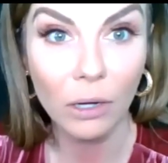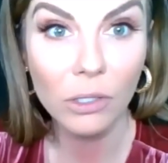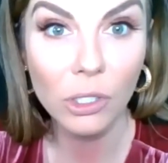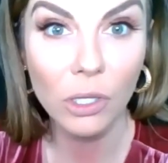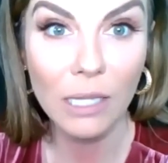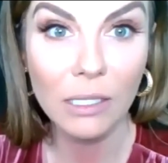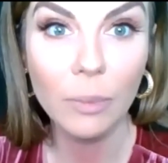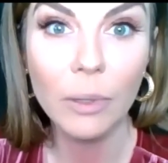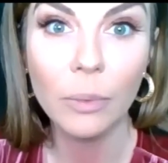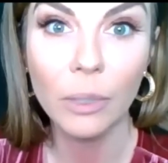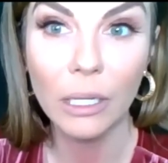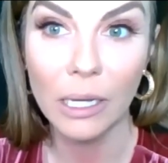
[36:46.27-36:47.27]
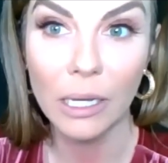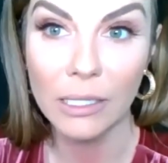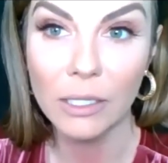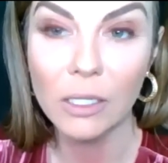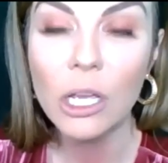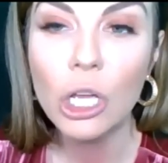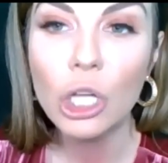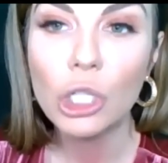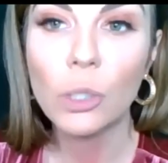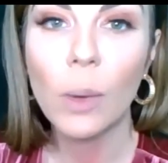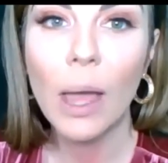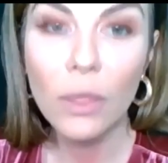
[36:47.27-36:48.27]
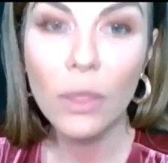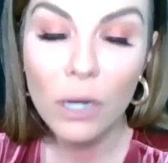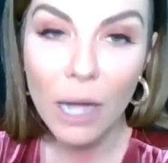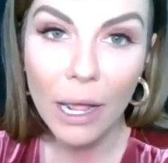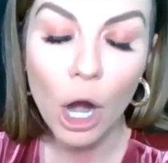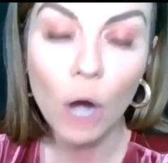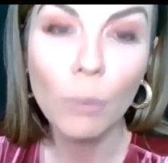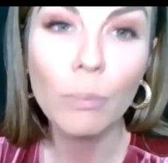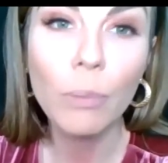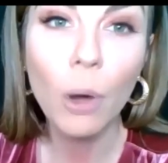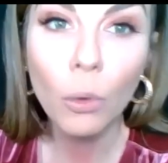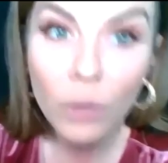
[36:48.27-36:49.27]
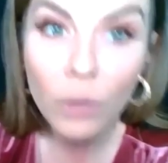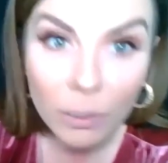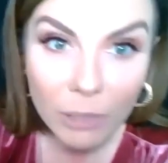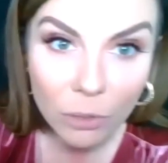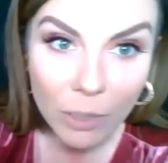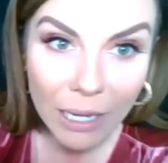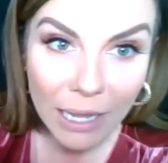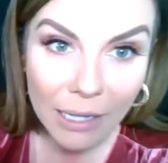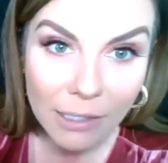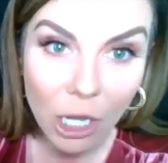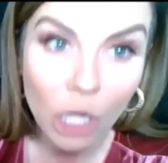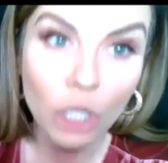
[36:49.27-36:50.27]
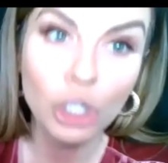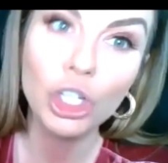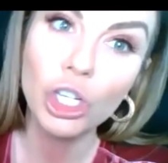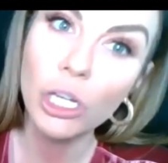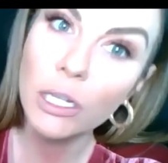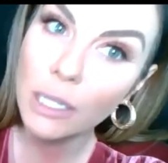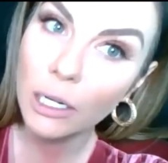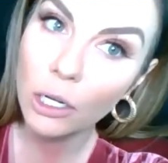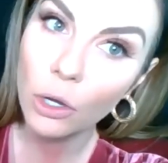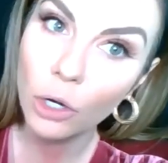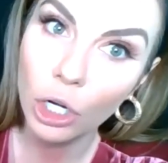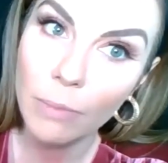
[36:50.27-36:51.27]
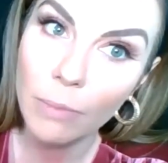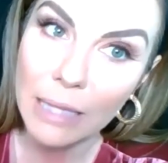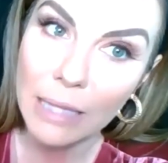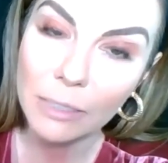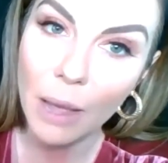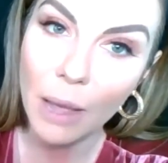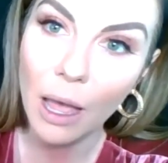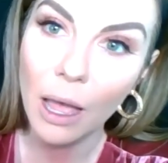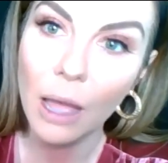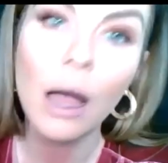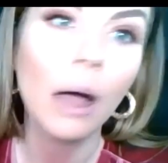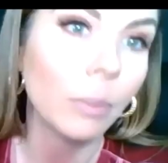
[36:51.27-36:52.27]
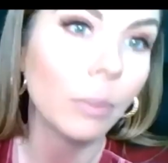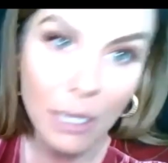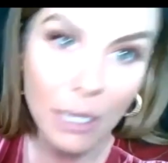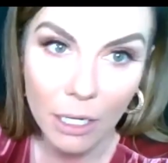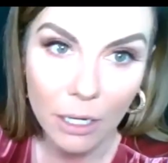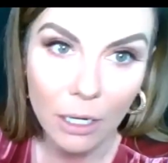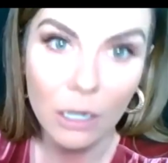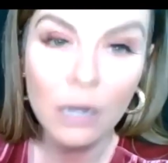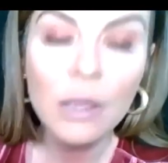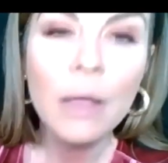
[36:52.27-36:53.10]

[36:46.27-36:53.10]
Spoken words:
So that's going to be really nice. So Heather and I are both going to be doing hands-on. She's going to go to her med spa. I'll be here.